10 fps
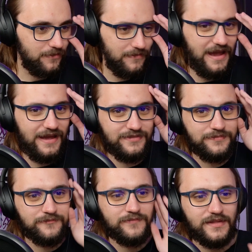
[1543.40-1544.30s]
Man,
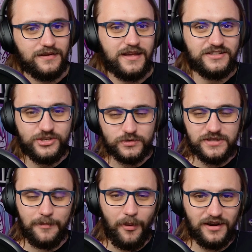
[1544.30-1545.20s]
and she
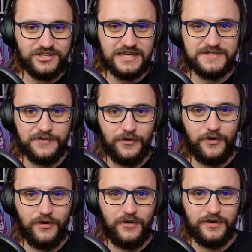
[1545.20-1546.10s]
also apologized for